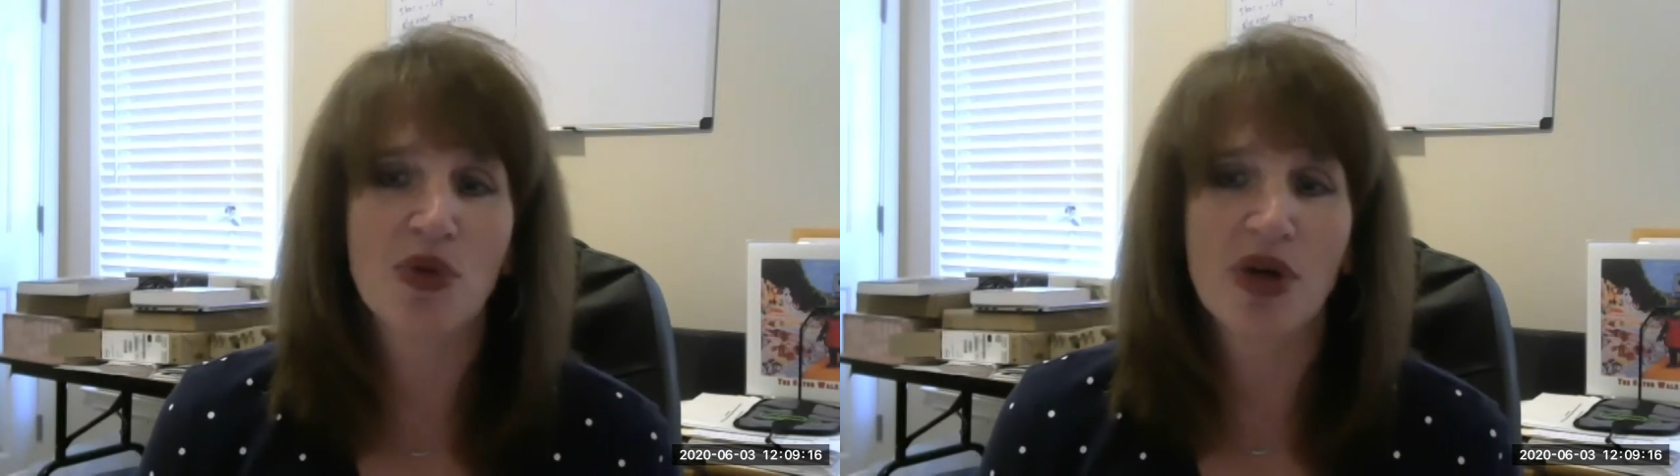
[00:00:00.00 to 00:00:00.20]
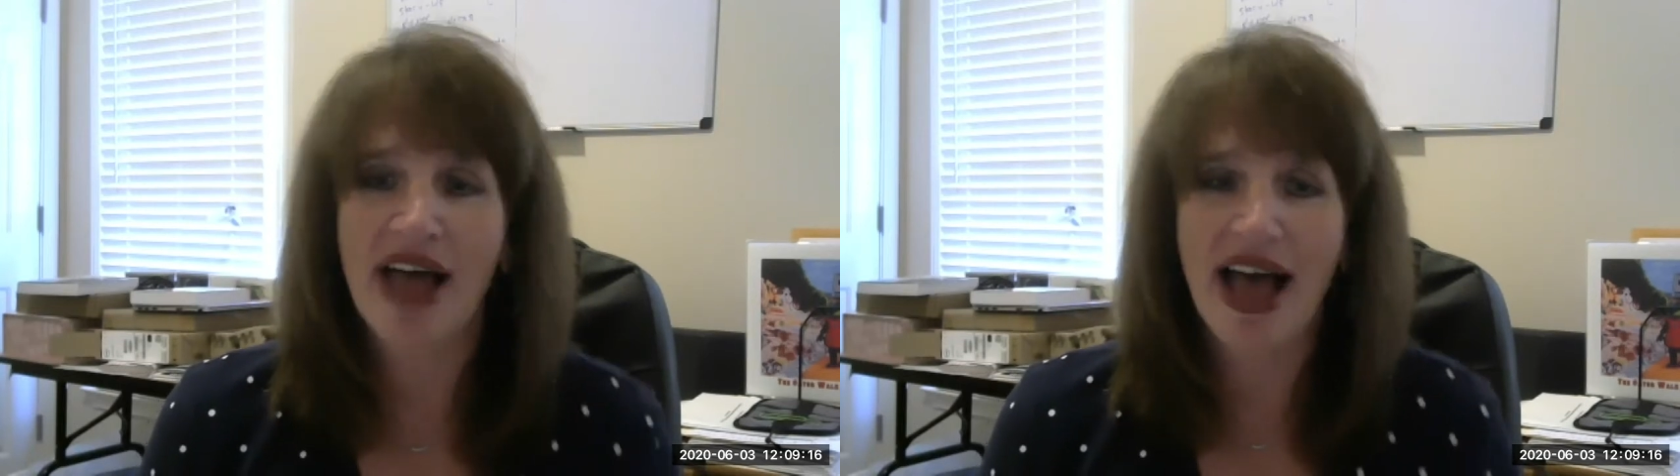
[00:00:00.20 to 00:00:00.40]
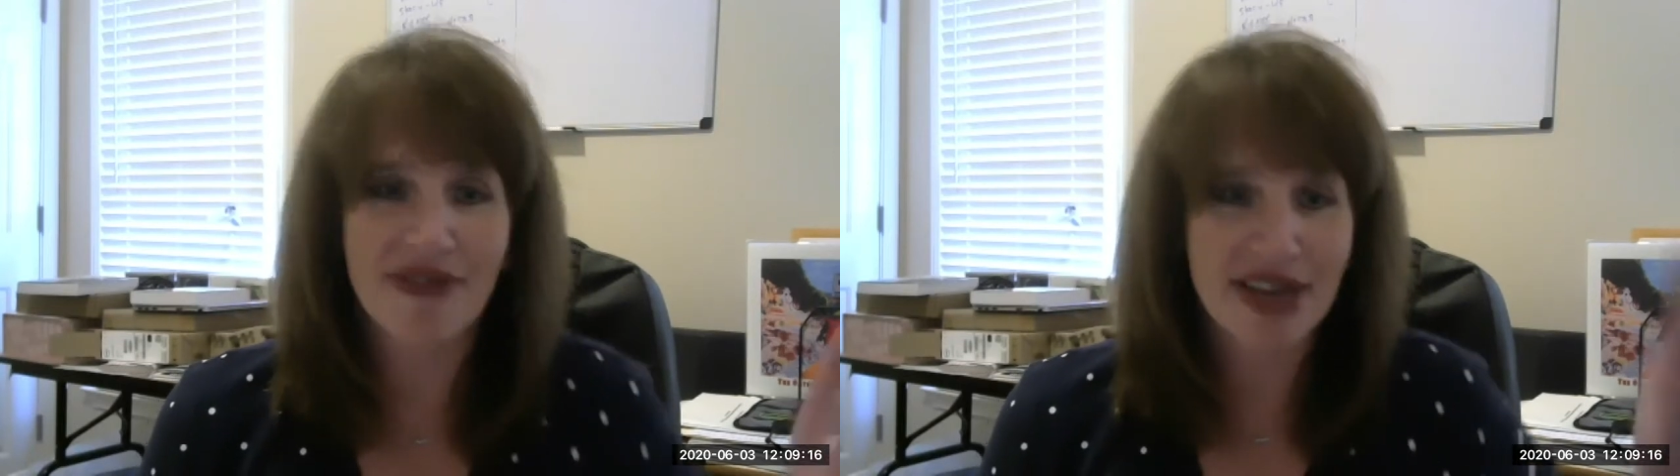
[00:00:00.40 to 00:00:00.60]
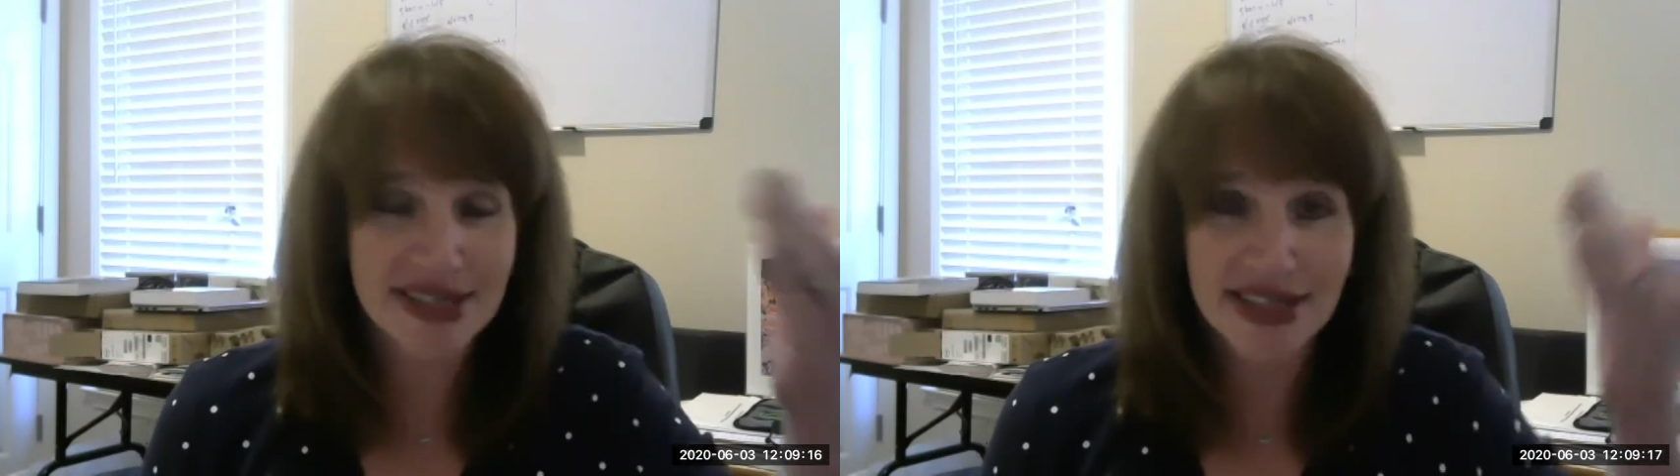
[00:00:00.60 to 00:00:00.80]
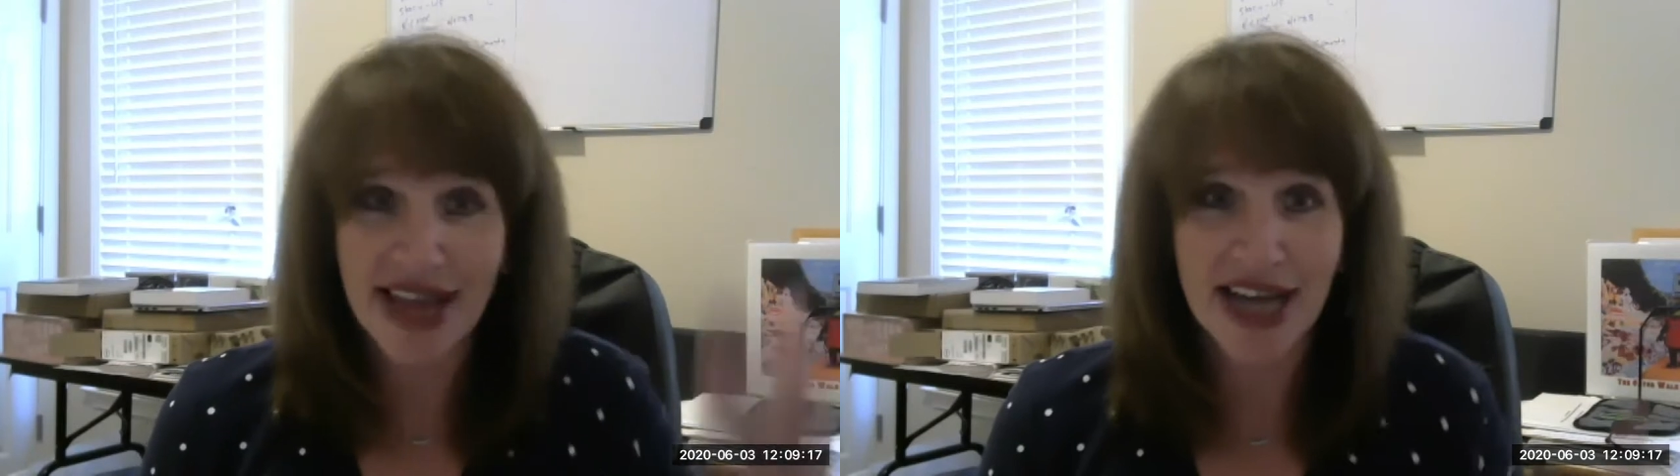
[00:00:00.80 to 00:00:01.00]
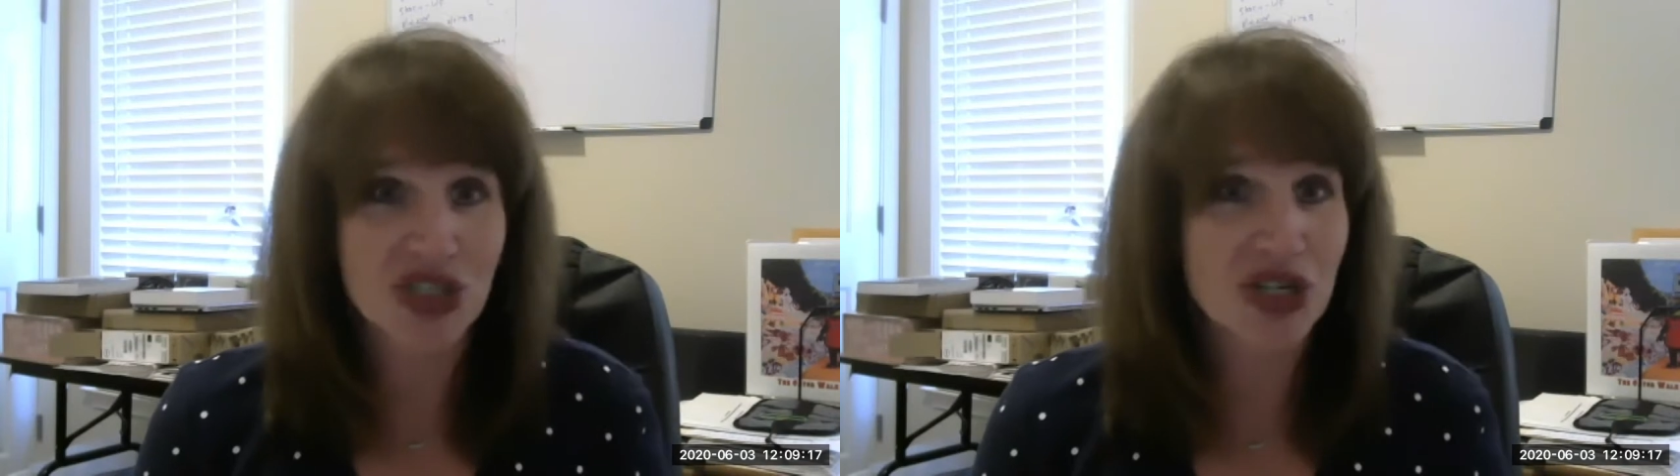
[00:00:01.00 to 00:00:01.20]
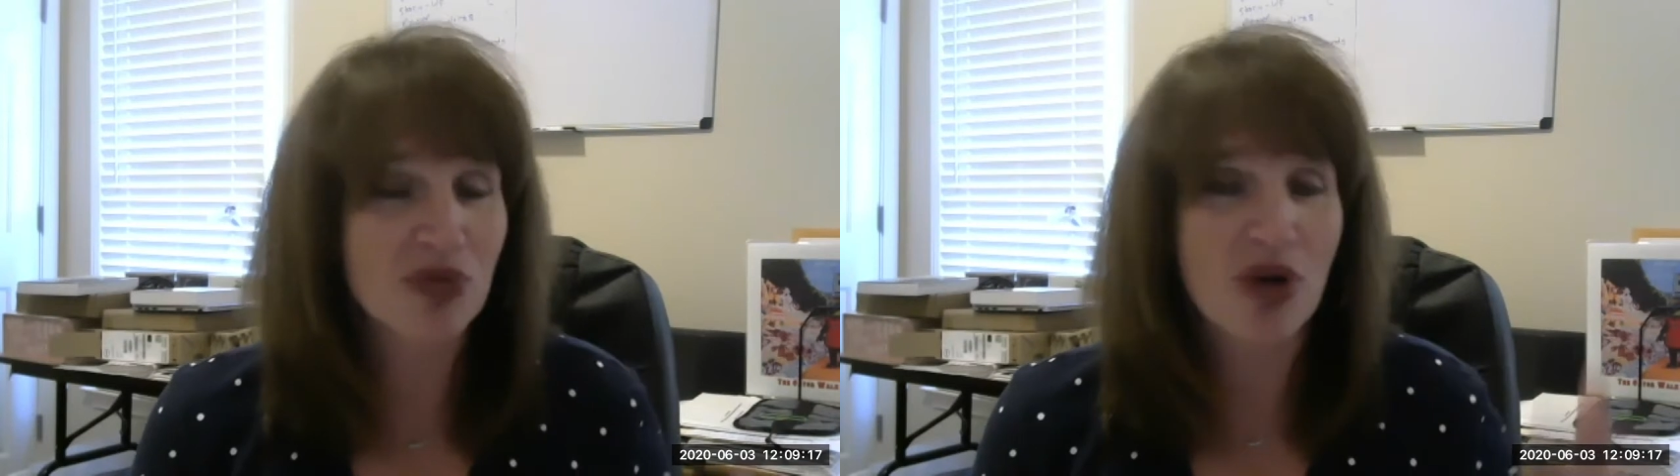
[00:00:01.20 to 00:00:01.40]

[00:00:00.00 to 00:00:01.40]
We'll have a selection